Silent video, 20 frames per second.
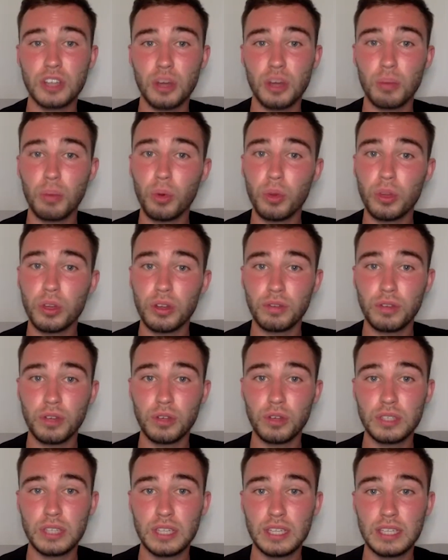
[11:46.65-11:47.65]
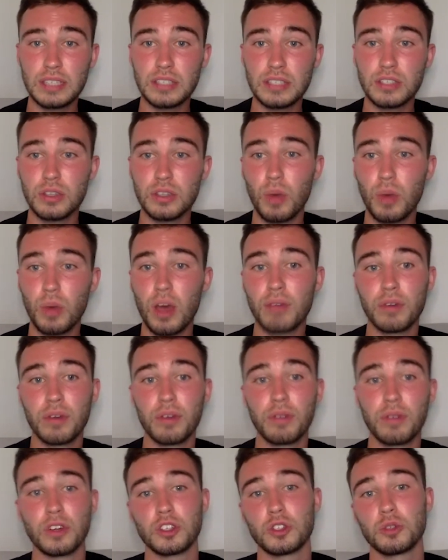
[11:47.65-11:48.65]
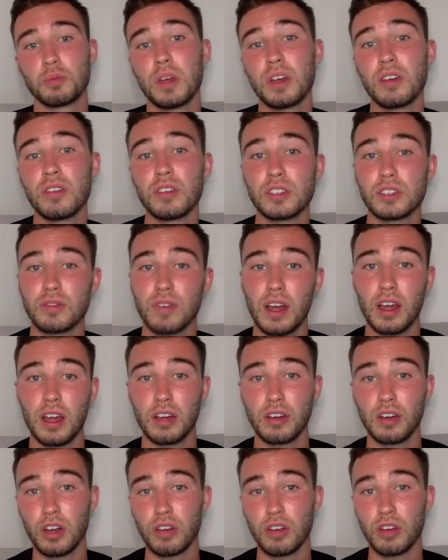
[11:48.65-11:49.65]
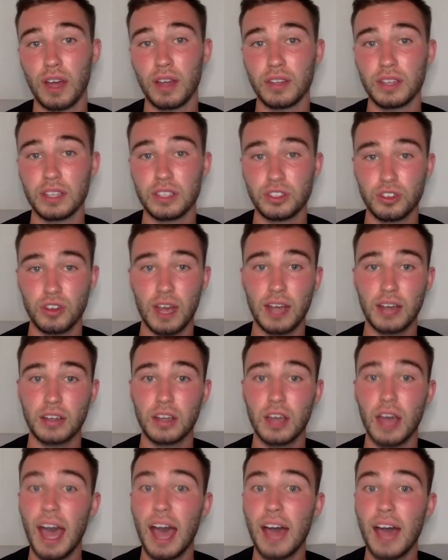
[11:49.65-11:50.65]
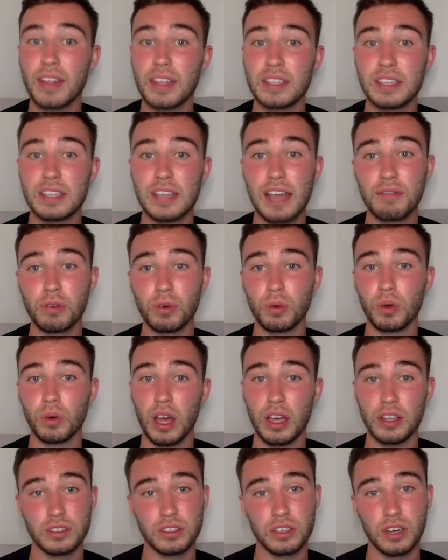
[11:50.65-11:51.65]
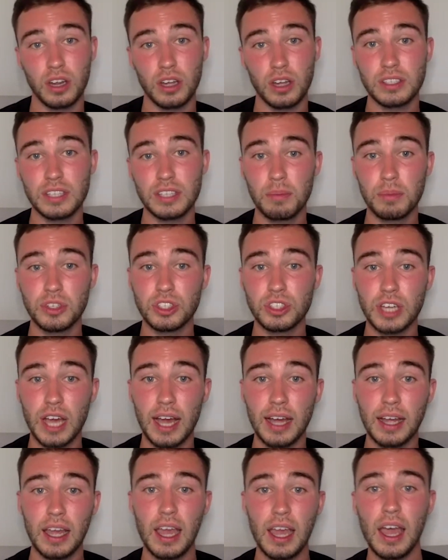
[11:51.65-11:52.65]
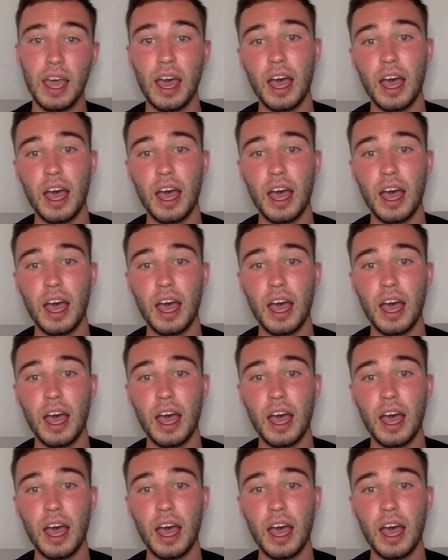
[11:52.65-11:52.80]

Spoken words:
more than a few seasons worth of experience around this track and at this level, as same as Jack.